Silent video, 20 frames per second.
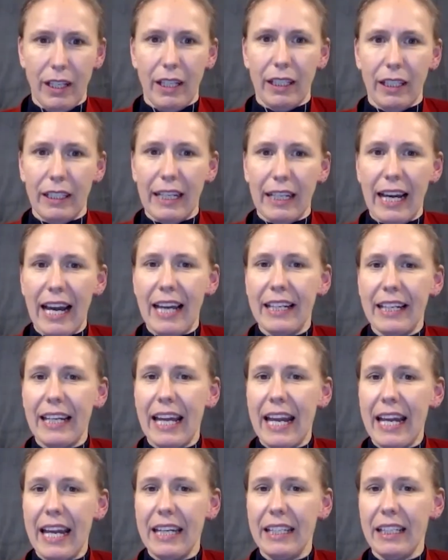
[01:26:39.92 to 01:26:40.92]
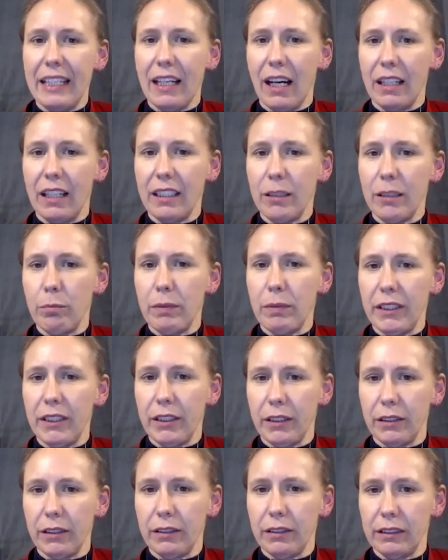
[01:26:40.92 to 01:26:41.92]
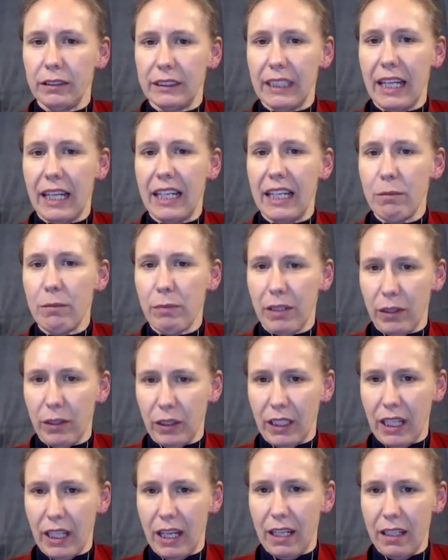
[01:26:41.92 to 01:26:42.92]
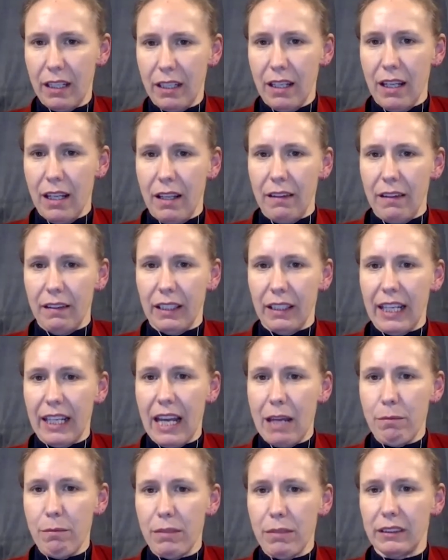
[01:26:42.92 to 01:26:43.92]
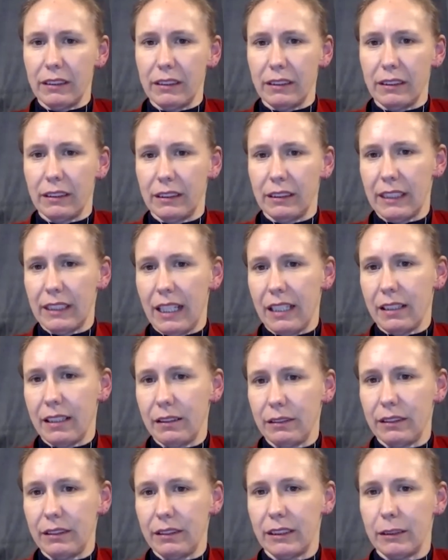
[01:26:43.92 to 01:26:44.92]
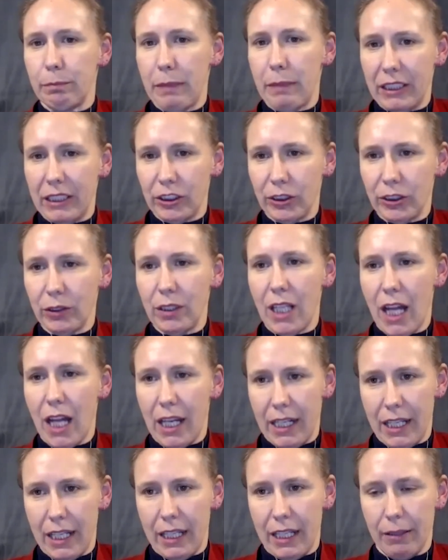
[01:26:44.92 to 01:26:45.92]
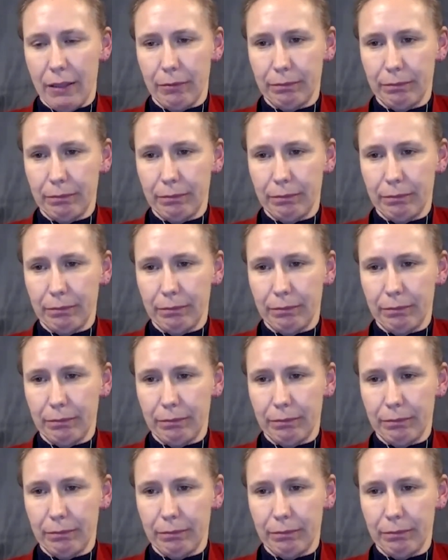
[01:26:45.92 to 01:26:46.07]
Can any honey be used, any manuka? The chemist sells special honey.